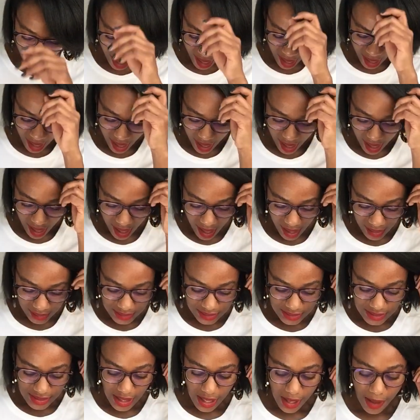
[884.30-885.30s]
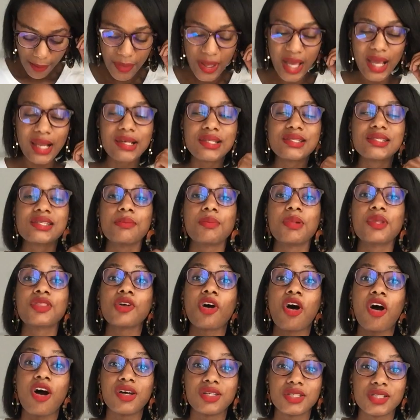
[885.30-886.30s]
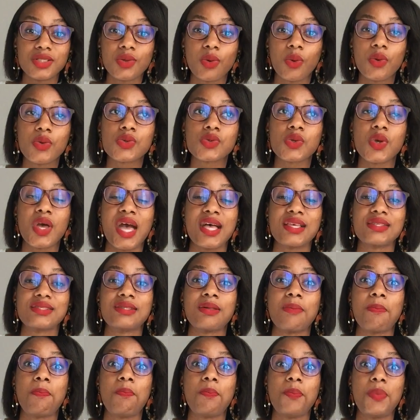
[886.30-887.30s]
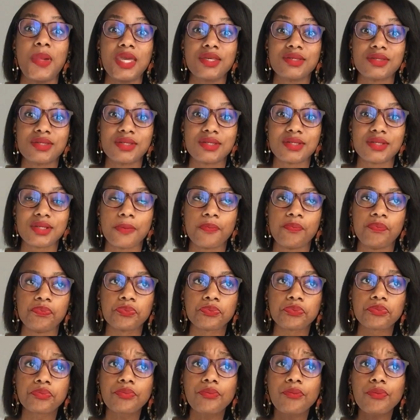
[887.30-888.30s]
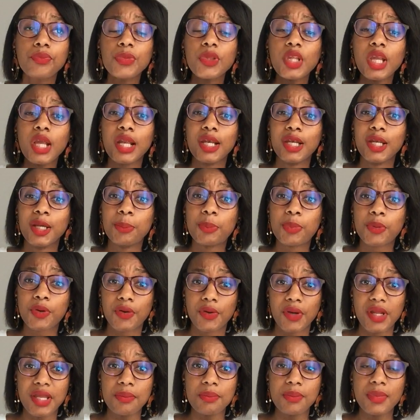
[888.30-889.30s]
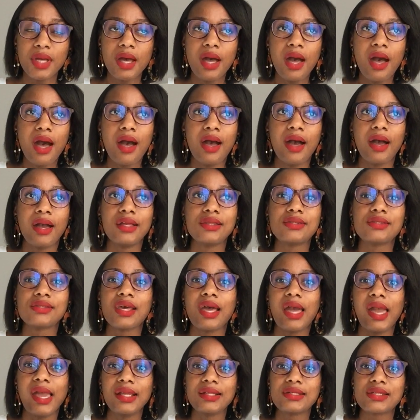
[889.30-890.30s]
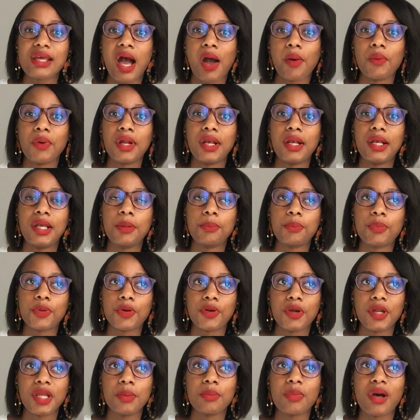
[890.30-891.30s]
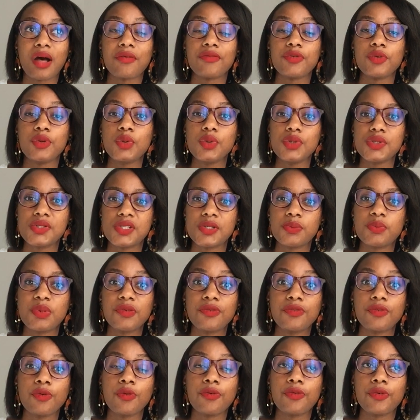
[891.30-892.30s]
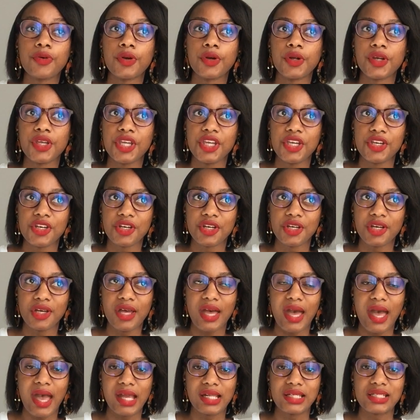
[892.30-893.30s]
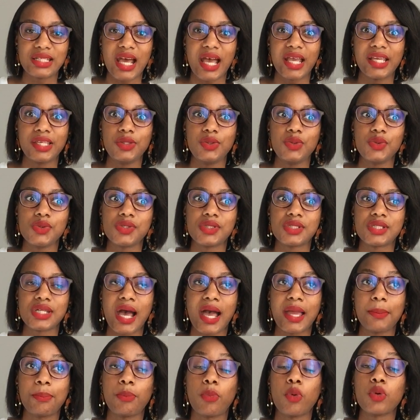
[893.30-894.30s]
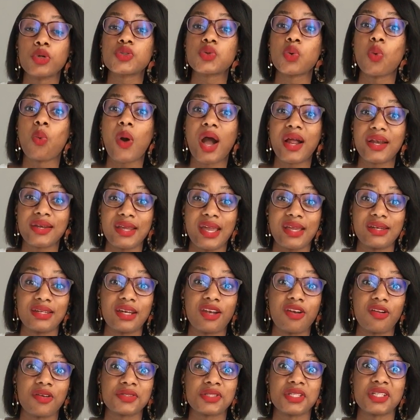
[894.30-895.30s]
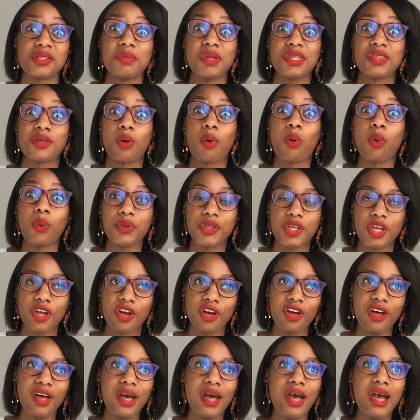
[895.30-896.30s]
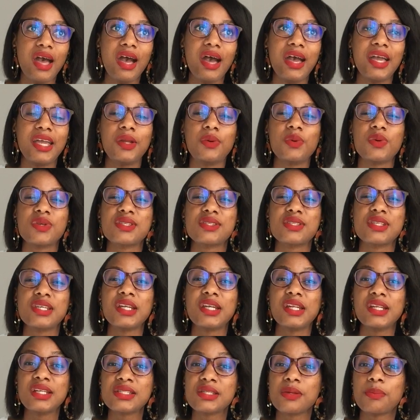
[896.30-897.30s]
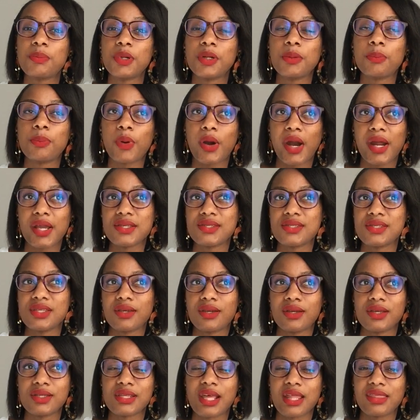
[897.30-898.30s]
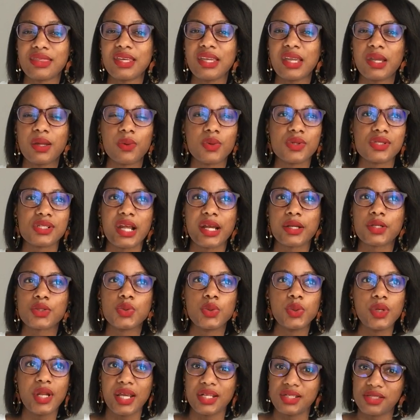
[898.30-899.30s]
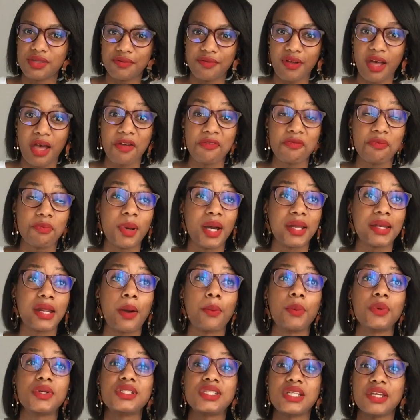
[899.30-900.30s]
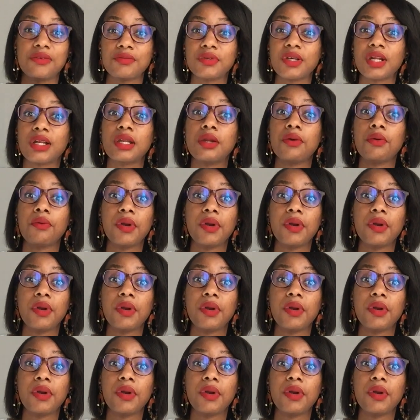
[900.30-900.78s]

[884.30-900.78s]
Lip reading: And Elizabeth Arden also has the best lip cream. It's an 8-hour lip cream. I've used before for a year, and I bought one and it lasted me the whole year. It is a bit pricey because I think it was like $2.95, but I would definitely